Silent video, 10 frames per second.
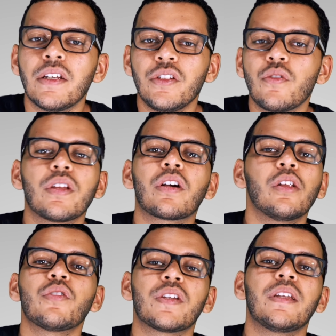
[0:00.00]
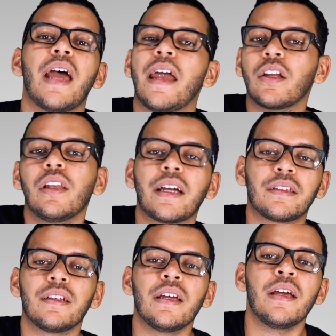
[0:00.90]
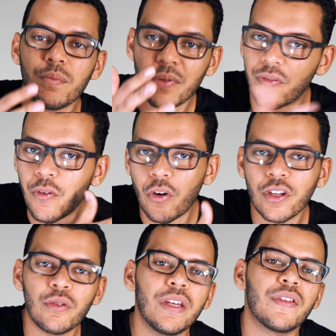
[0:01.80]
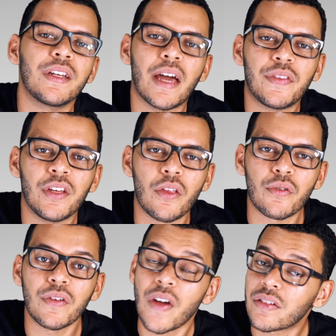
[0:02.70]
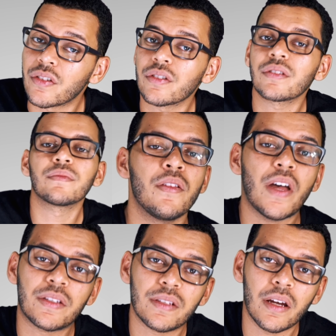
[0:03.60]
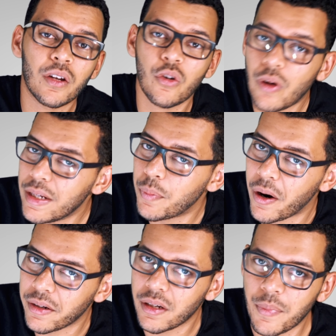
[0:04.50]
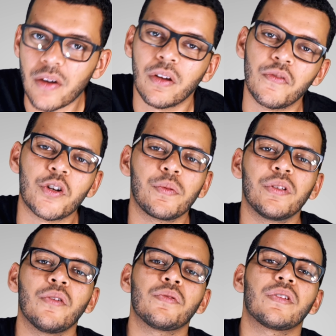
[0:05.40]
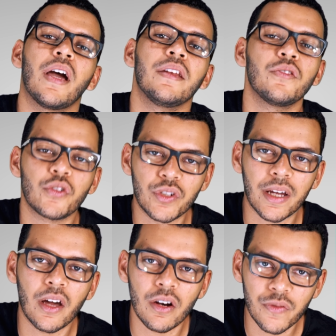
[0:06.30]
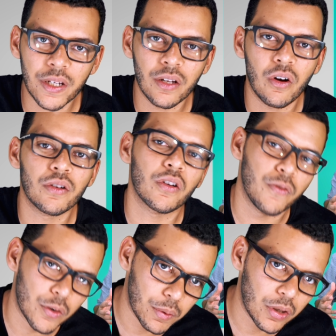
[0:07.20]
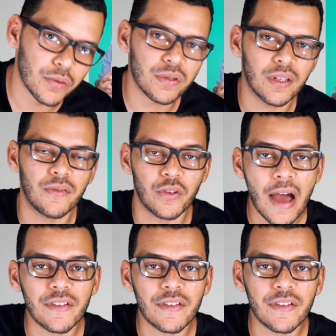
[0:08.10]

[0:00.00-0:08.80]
and you can close it and collect it before you even get the other investors. That's a great part about convertible notes, and you should check out our video on convertible notes if you